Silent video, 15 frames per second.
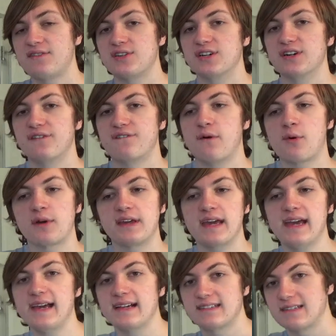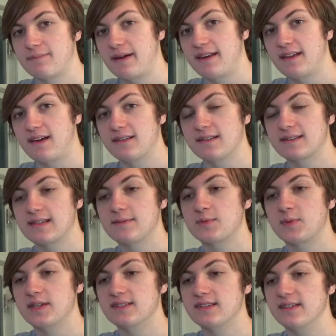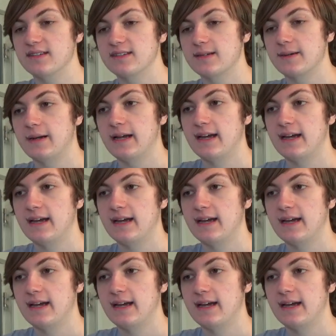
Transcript: to 40 eggs, depending on the subspecies.